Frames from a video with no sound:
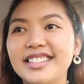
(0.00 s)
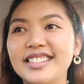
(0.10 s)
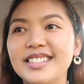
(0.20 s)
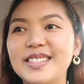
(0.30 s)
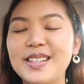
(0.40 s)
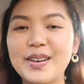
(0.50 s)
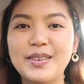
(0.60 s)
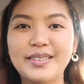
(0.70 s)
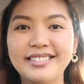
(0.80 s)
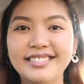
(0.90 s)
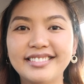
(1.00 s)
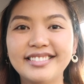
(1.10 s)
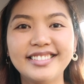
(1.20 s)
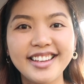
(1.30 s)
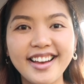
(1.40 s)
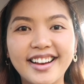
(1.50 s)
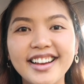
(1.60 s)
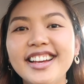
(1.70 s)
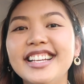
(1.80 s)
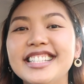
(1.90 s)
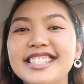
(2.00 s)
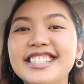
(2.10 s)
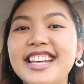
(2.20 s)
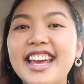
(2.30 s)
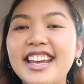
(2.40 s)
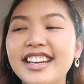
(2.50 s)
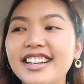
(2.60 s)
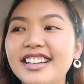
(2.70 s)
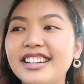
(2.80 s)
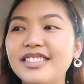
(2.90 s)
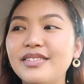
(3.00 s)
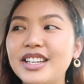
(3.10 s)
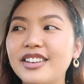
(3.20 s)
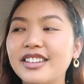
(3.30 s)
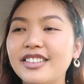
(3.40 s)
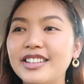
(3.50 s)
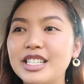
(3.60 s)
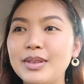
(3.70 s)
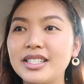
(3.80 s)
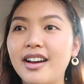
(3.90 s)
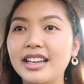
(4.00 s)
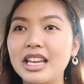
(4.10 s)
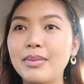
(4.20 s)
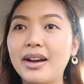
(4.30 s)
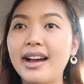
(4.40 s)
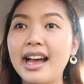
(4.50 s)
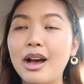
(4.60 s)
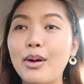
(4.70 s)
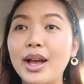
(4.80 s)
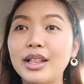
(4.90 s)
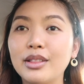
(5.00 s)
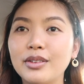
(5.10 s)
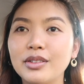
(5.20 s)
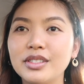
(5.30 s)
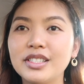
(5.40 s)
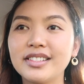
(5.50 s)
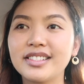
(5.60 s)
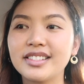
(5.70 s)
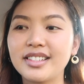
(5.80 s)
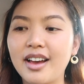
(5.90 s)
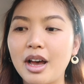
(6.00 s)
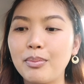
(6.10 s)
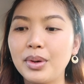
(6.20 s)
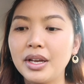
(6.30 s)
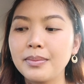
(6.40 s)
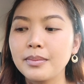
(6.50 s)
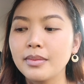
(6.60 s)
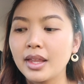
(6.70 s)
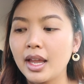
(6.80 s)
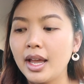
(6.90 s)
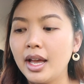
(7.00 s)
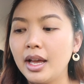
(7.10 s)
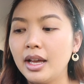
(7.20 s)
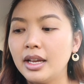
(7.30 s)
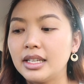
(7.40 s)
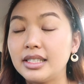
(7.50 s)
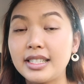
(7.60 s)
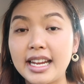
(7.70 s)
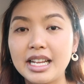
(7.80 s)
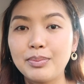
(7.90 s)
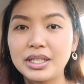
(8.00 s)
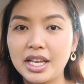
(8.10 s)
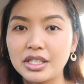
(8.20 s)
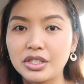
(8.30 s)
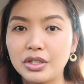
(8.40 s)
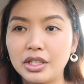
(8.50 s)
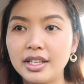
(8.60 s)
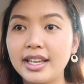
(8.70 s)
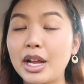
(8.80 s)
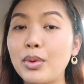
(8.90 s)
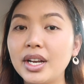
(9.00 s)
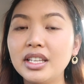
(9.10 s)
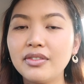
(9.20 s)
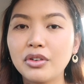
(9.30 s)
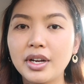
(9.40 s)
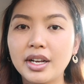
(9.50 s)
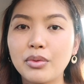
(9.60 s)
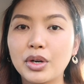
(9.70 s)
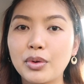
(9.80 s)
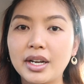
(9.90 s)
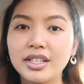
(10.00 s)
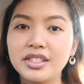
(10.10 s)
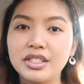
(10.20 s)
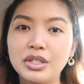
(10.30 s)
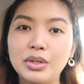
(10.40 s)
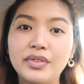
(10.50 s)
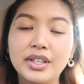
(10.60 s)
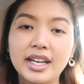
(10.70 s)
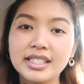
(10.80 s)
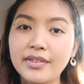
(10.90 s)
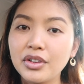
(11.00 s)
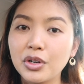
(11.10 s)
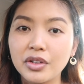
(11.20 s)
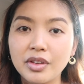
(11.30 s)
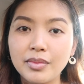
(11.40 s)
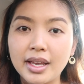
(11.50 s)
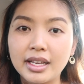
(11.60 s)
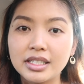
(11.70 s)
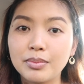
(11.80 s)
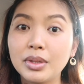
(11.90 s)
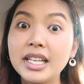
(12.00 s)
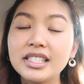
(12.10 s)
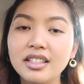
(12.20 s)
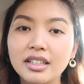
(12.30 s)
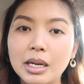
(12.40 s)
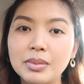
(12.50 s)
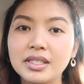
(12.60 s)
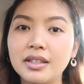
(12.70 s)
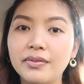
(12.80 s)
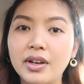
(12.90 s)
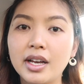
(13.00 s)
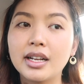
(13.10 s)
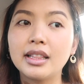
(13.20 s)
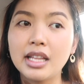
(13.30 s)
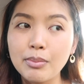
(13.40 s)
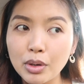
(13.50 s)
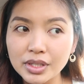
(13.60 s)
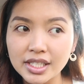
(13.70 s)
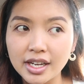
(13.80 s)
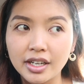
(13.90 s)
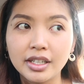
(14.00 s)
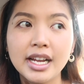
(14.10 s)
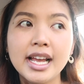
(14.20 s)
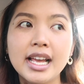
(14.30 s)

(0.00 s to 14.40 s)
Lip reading: So yeah, today we are going to be talking about how I learned to stop dating potential. And I want to give credit where credit is due. If you guys haven't heard of him yet, please look up Stefan Labossiere.